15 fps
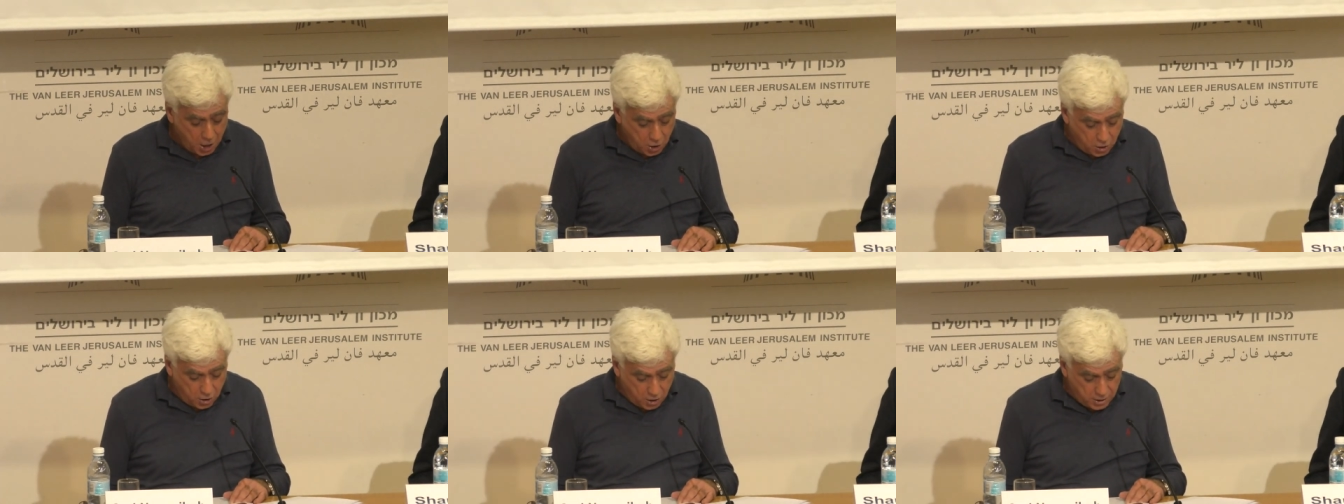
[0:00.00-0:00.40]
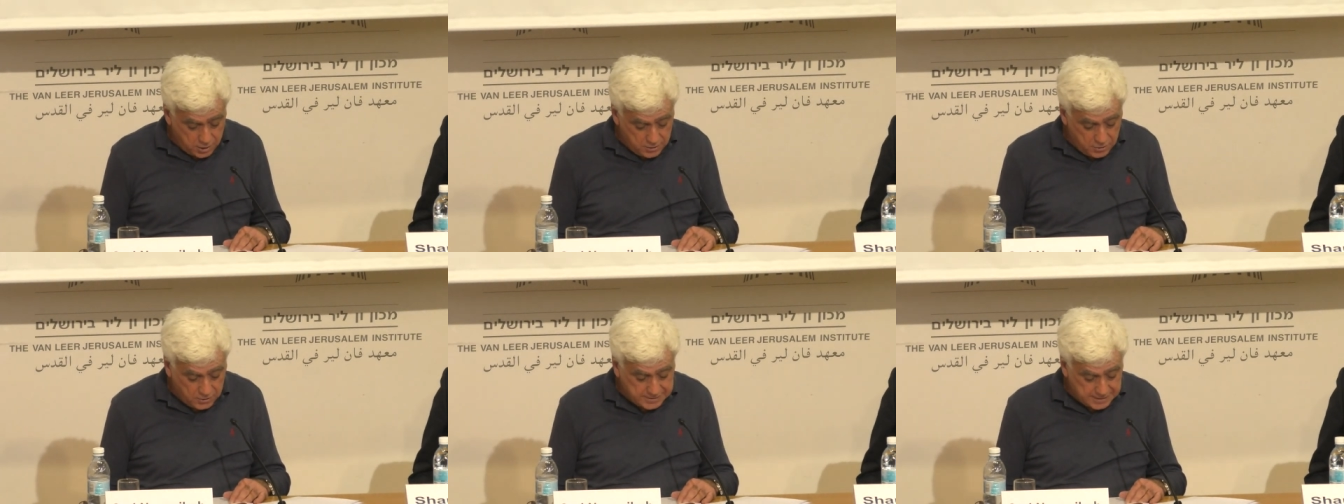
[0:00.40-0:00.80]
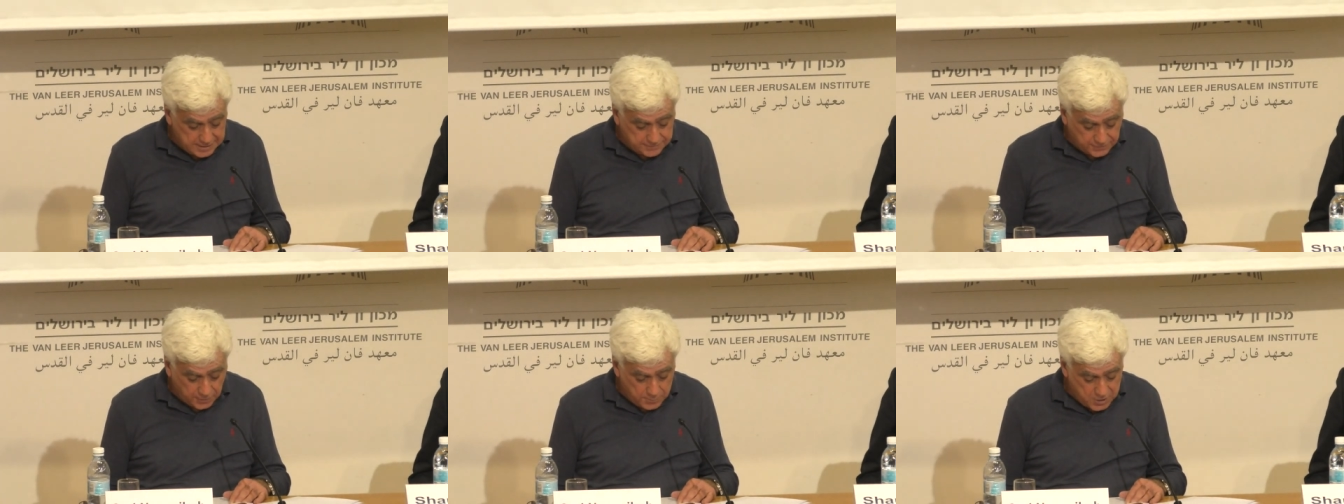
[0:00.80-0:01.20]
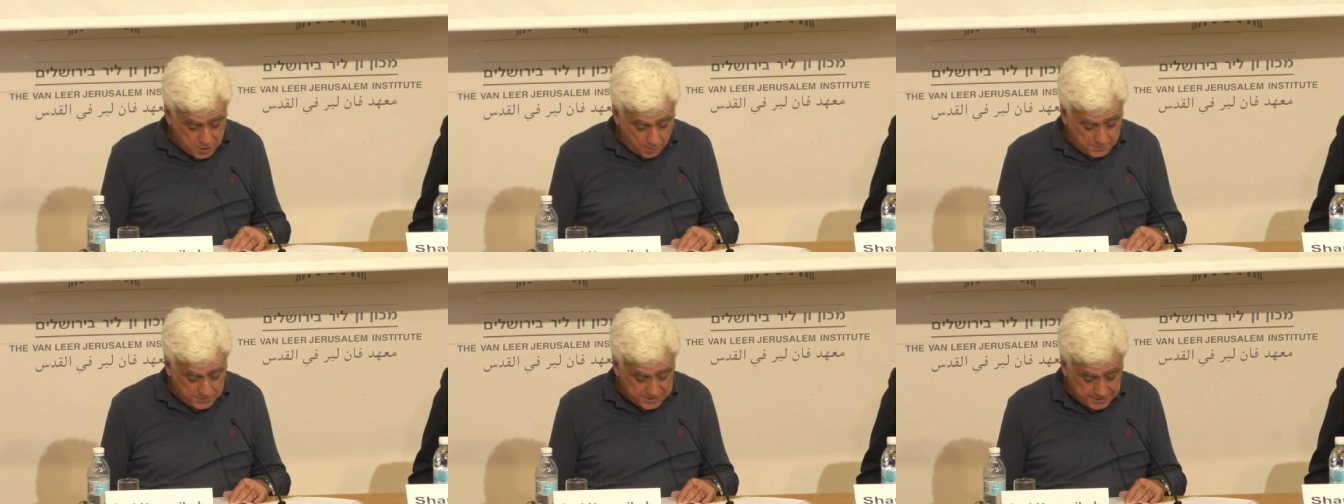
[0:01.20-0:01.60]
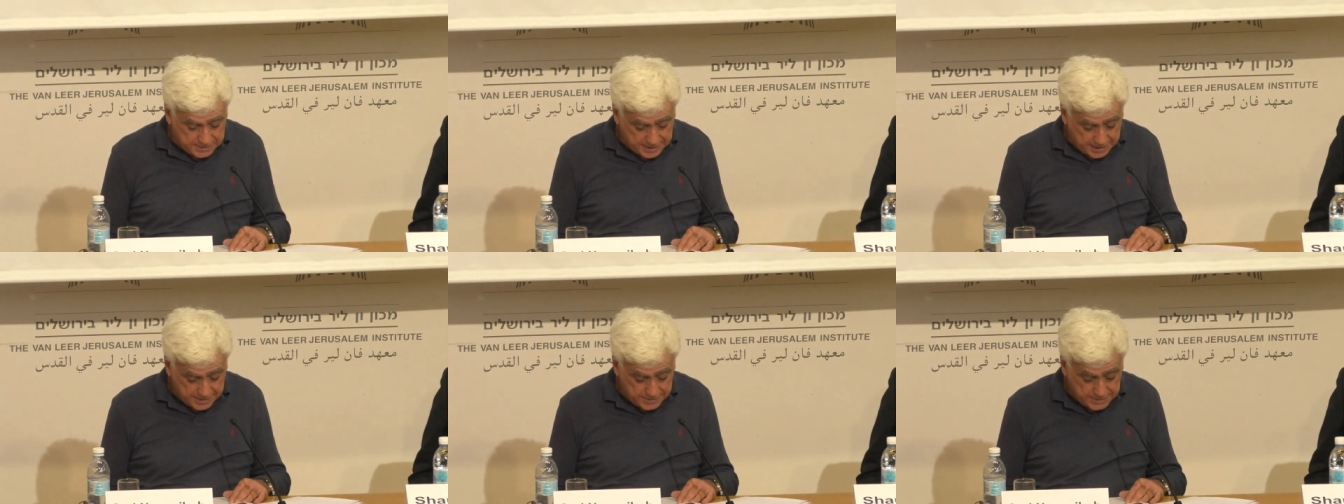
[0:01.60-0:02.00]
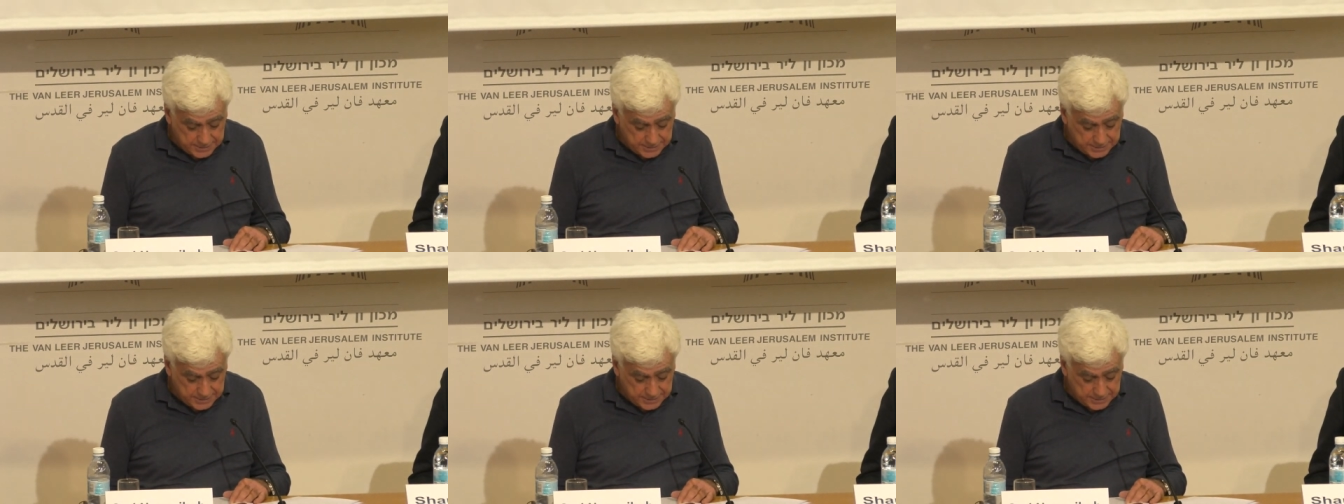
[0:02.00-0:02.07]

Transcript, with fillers: Or looked at from the opposite end,